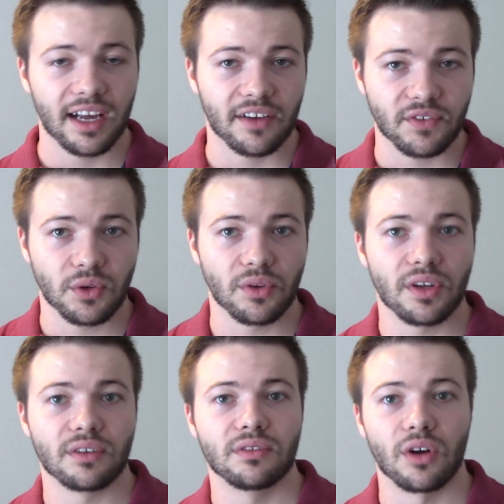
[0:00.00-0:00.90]
out a few of
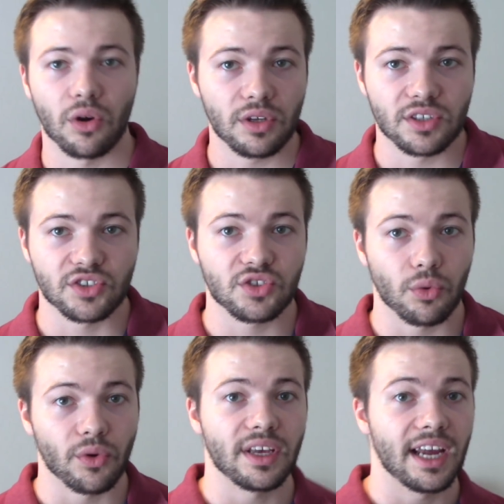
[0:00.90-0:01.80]
the earlier
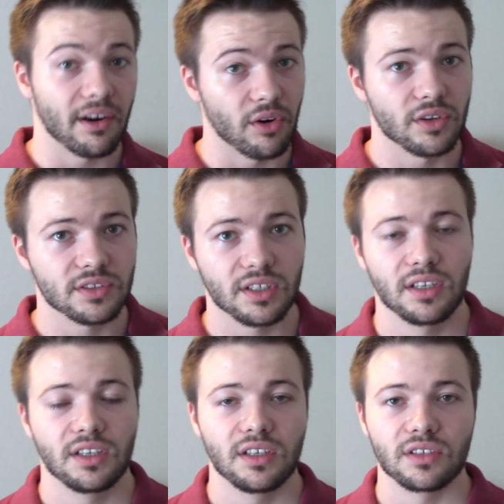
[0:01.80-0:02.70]
story errors.
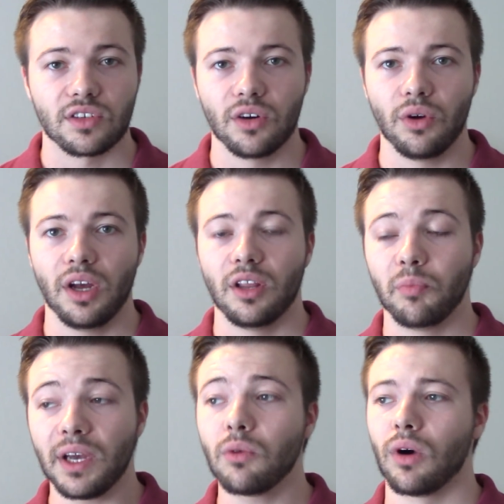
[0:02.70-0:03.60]
So the
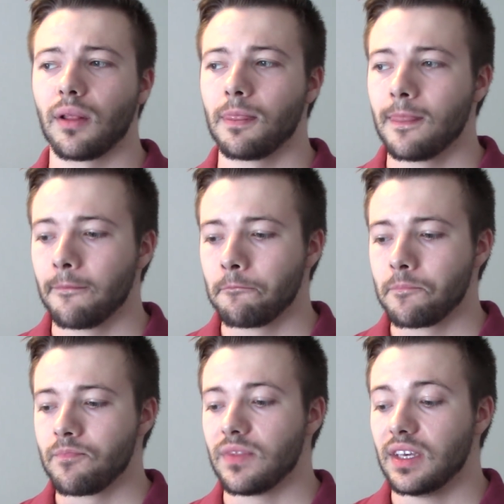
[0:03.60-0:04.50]
big one
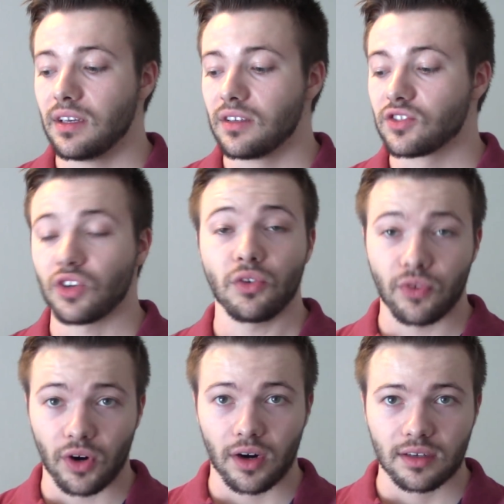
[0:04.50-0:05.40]
so
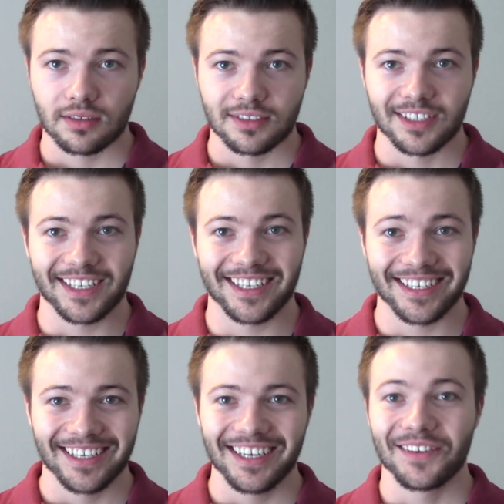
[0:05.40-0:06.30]
far,
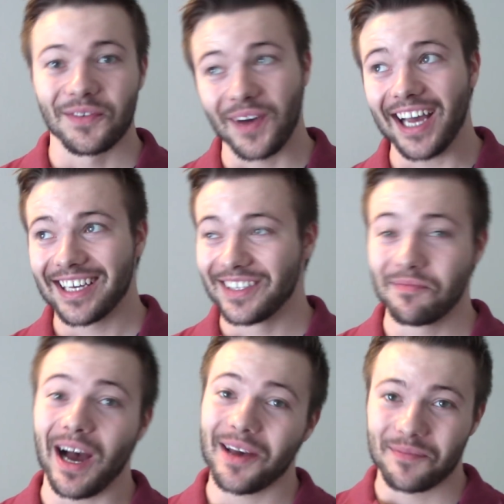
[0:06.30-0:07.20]
in
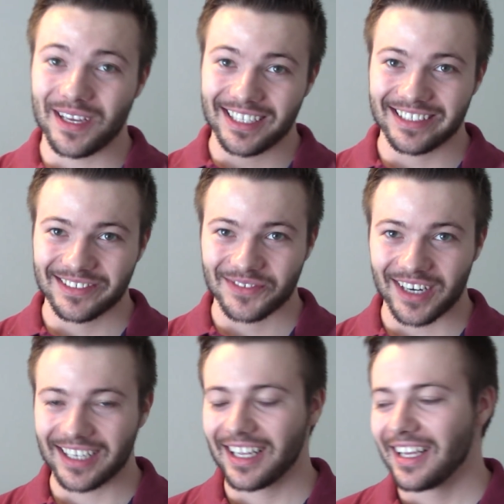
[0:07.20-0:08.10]
my opinion,
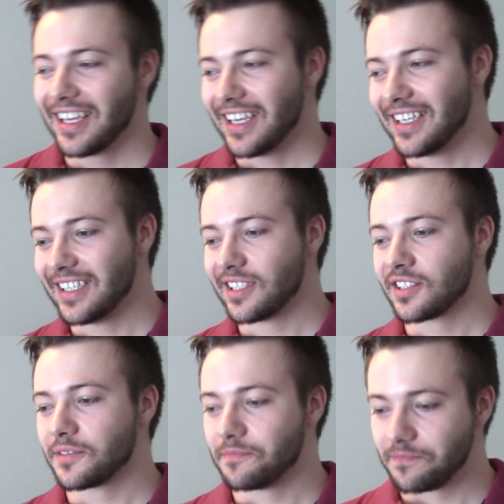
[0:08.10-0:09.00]
right,
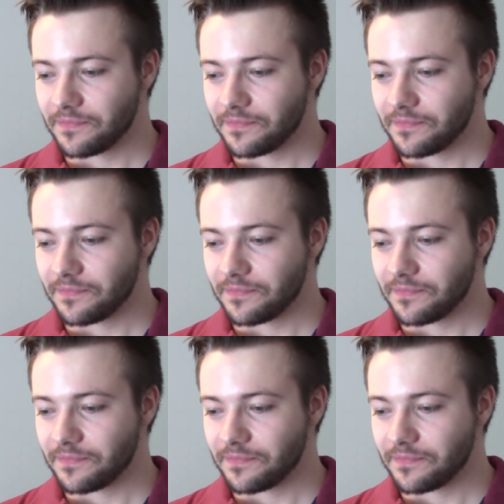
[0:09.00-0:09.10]
is